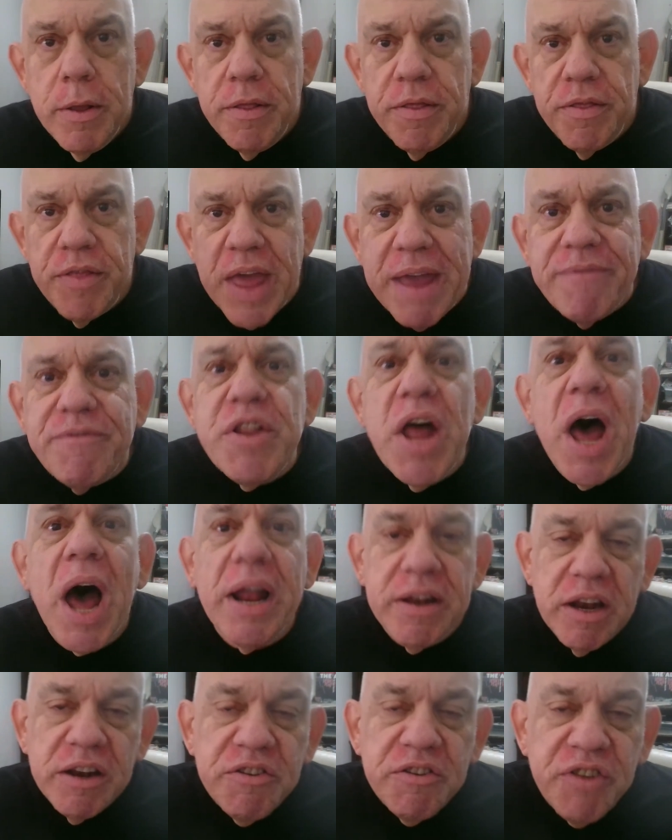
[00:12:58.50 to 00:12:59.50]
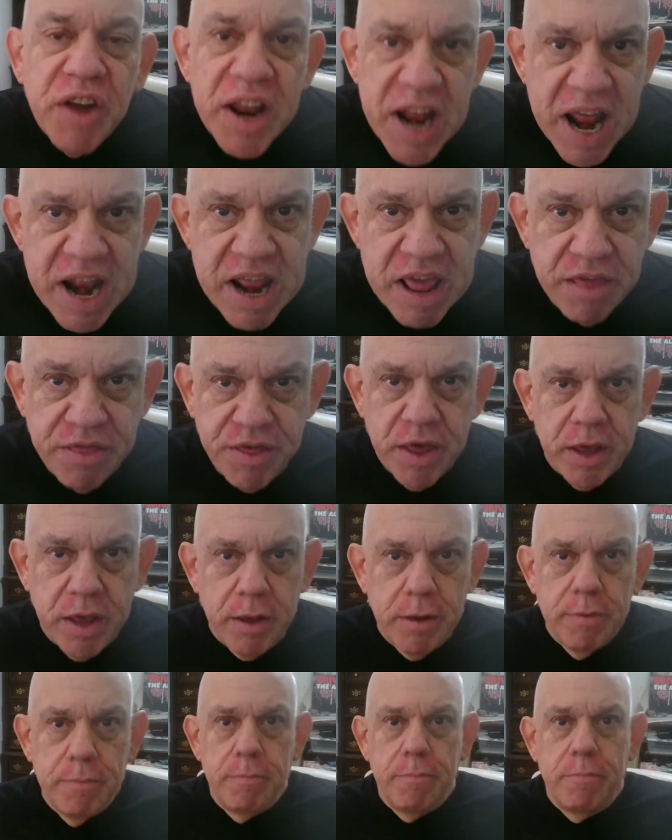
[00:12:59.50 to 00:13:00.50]
They have not done anything,
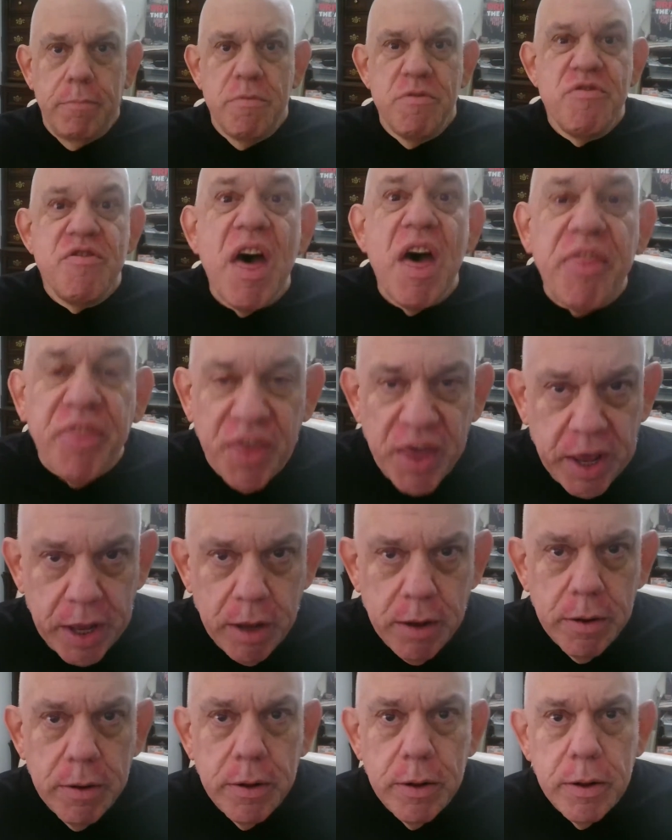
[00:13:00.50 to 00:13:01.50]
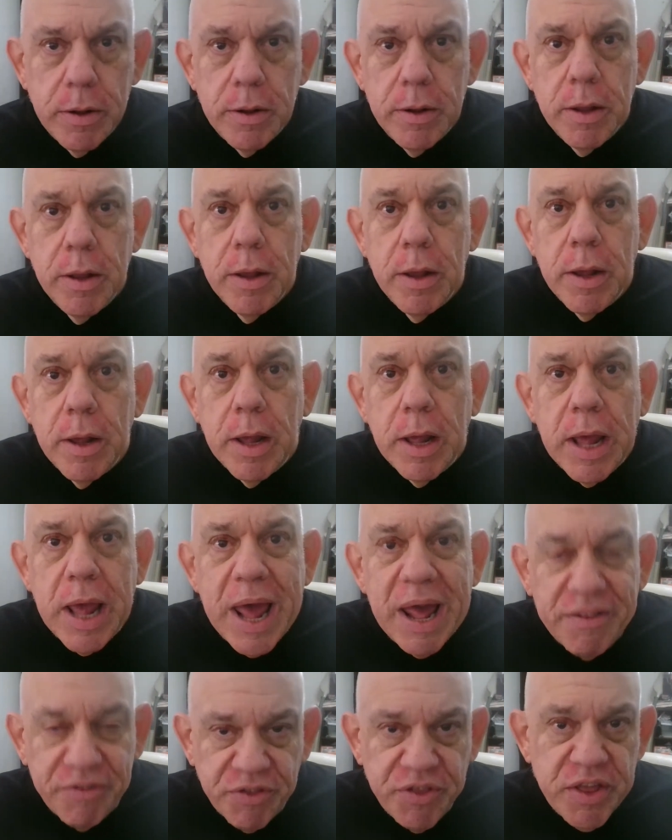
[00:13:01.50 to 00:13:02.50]
nothing
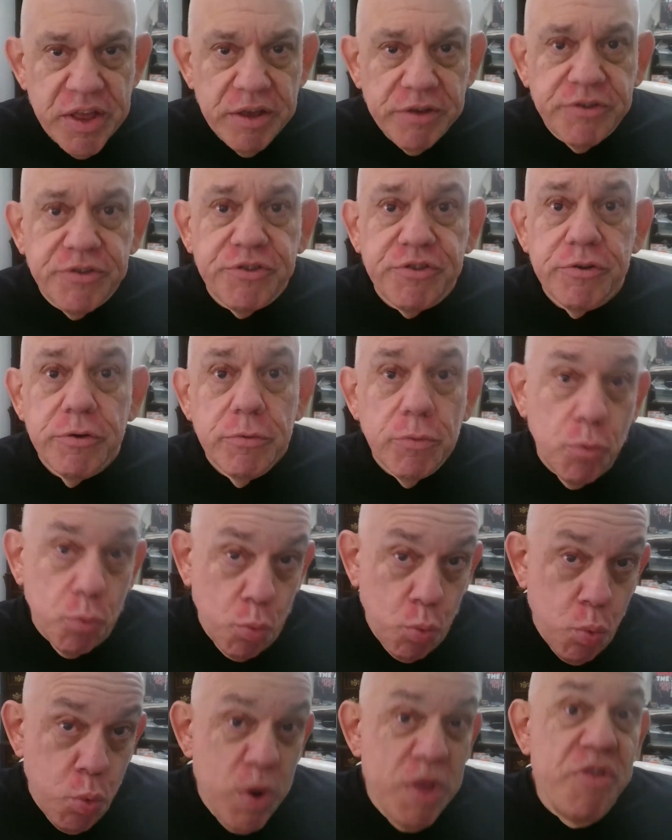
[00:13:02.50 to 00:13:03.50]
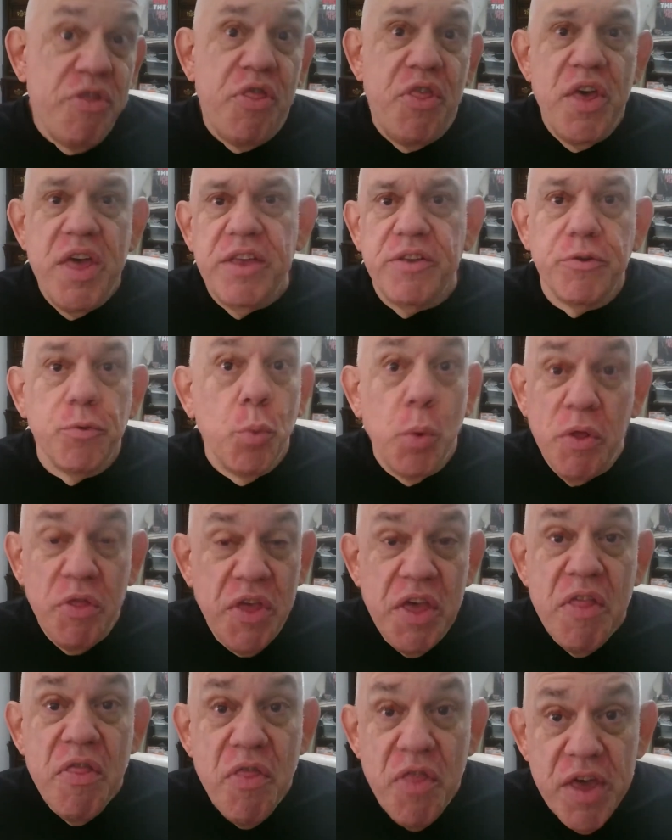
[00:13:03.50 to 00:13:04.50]
at this,
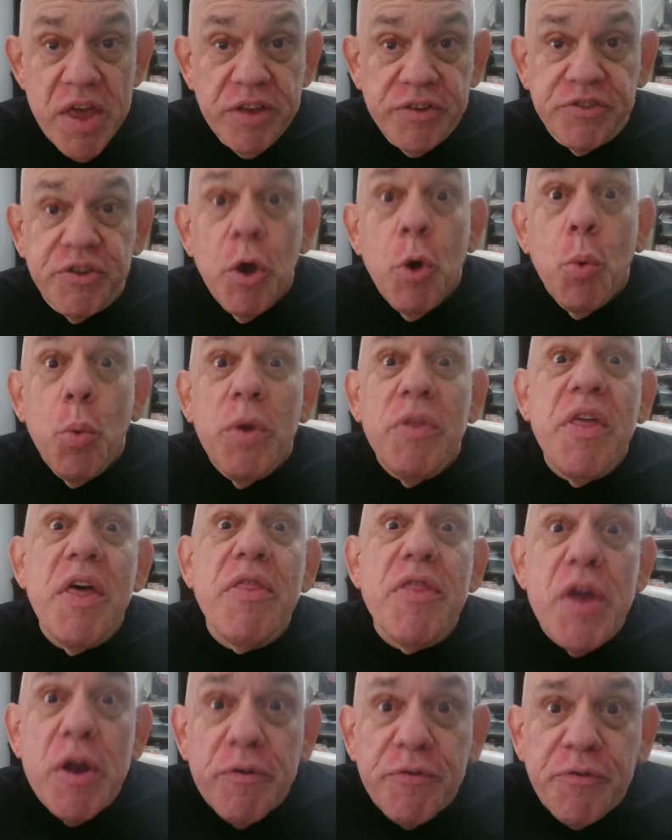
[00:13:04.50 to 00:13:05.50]
within their